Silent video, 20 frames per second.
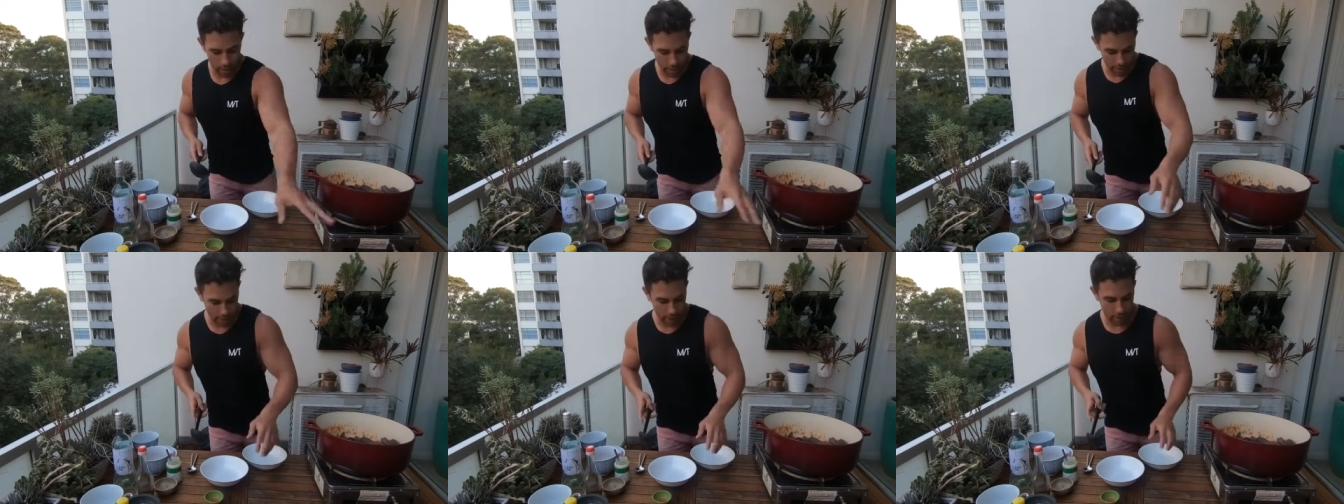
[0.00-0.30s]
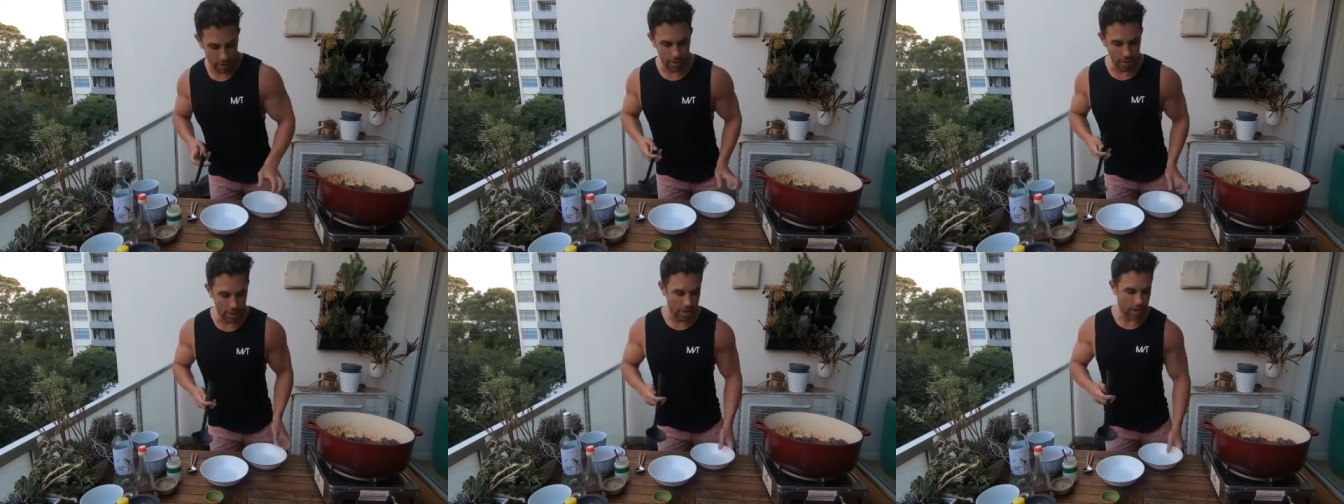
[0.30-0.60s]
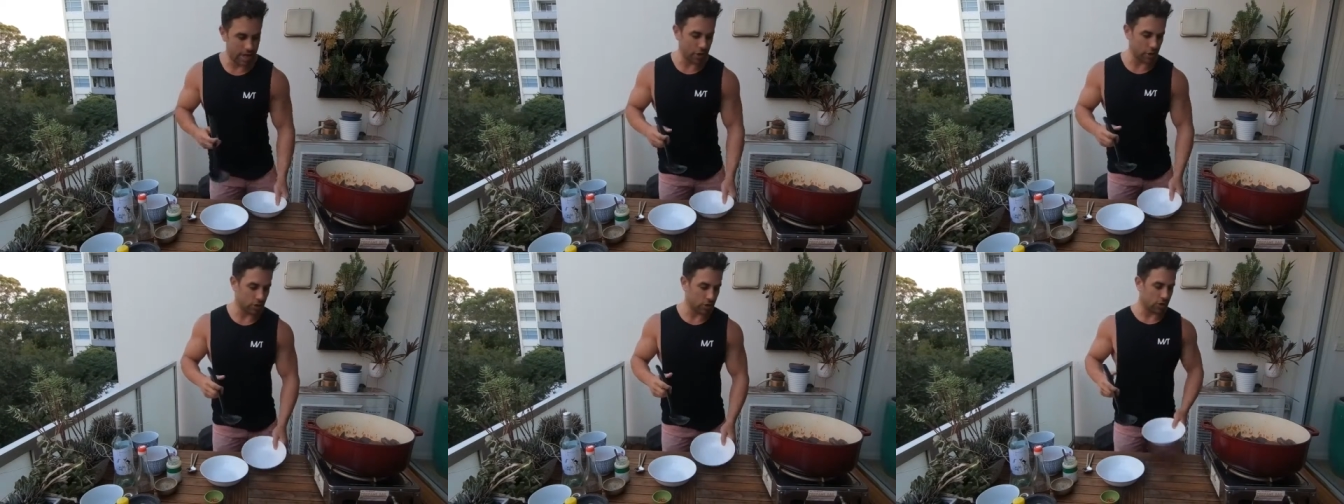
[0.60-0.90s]
and
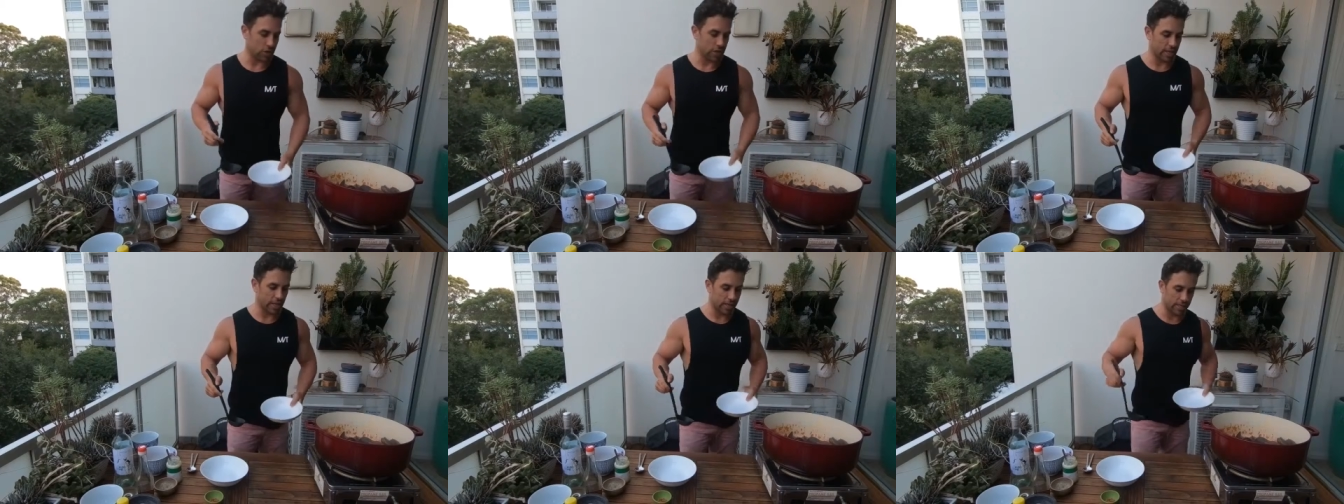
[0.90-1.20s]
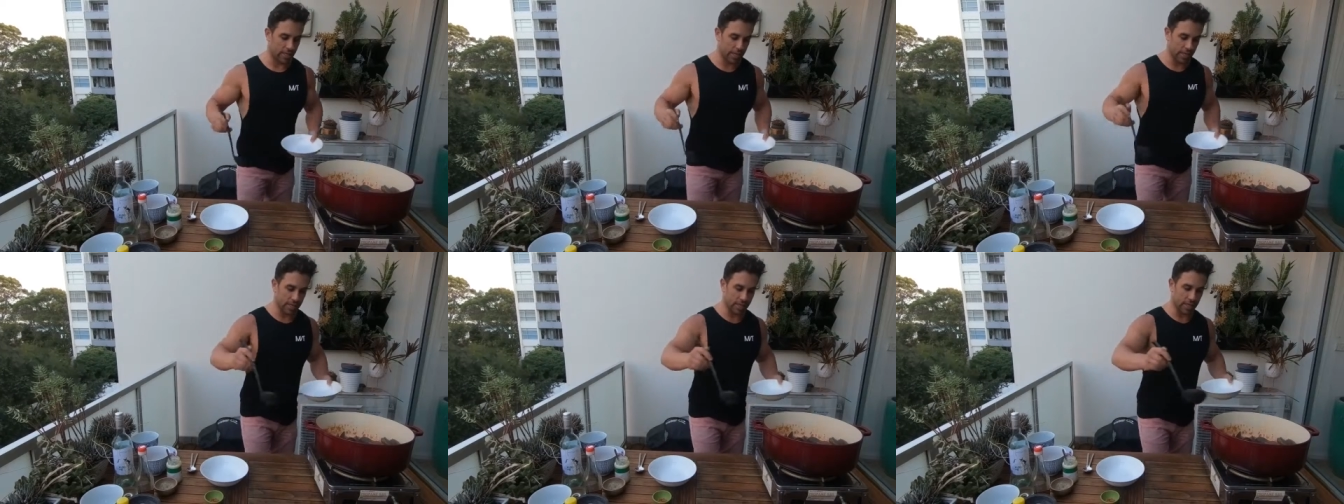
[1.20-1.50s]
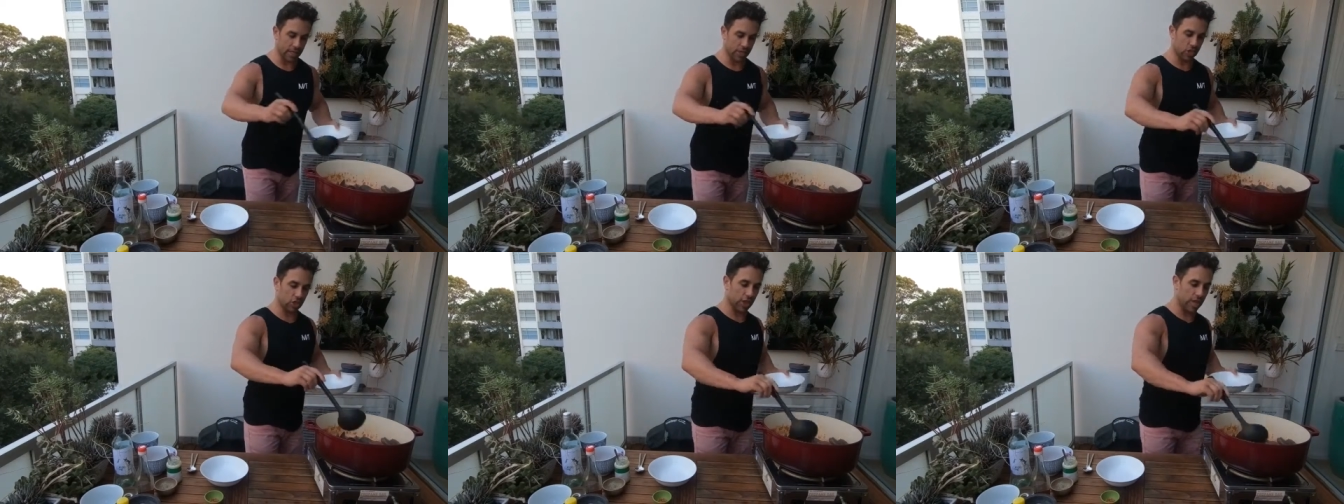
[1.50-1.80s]
he or she sees
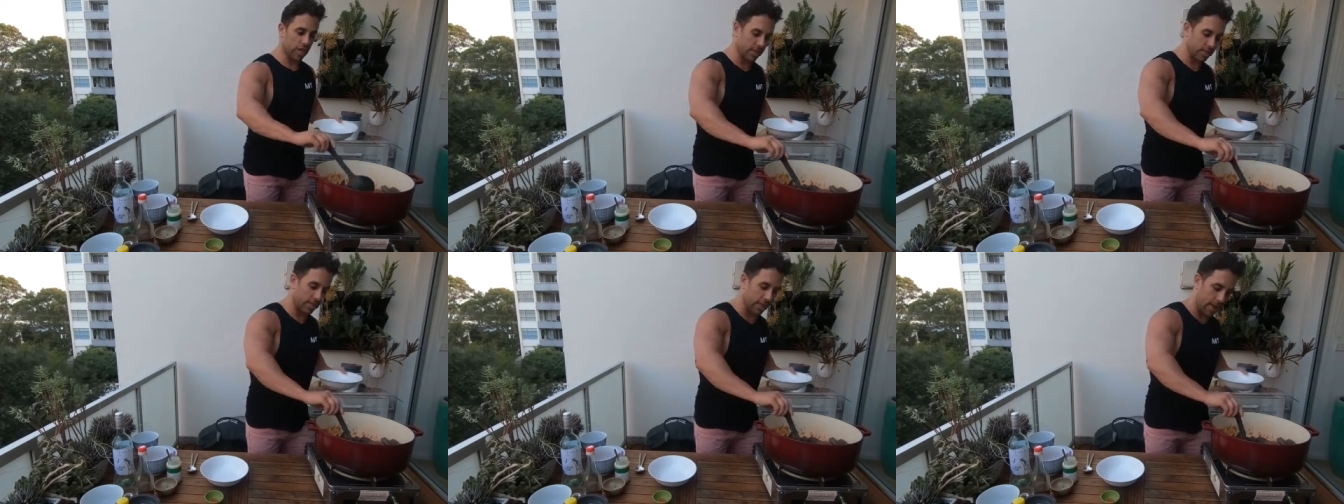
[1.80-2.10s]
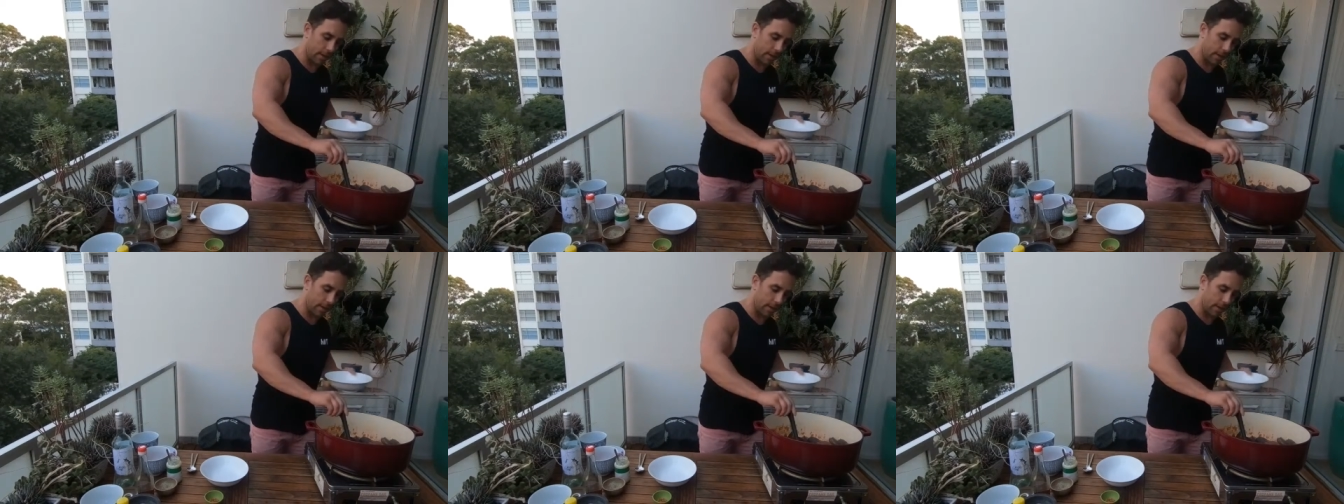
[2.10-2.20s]
this. Check this